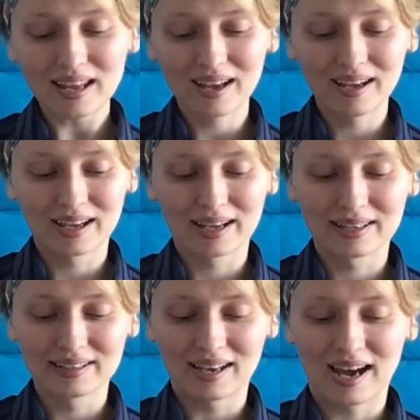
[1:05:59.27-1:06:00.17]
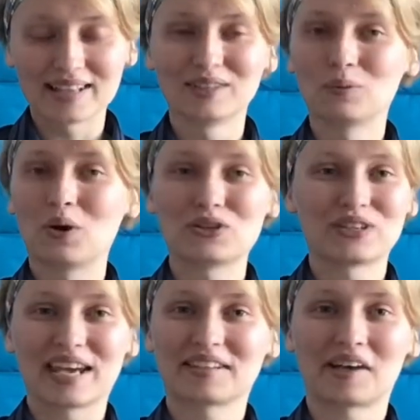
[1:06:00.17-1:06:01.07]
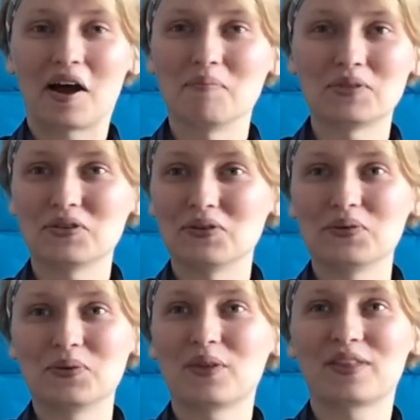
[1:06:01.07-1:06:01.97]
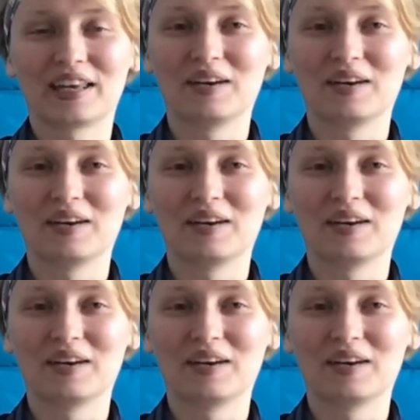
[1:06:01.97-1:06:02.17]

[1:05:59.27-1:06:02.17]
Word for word: and I didn't want to take time to think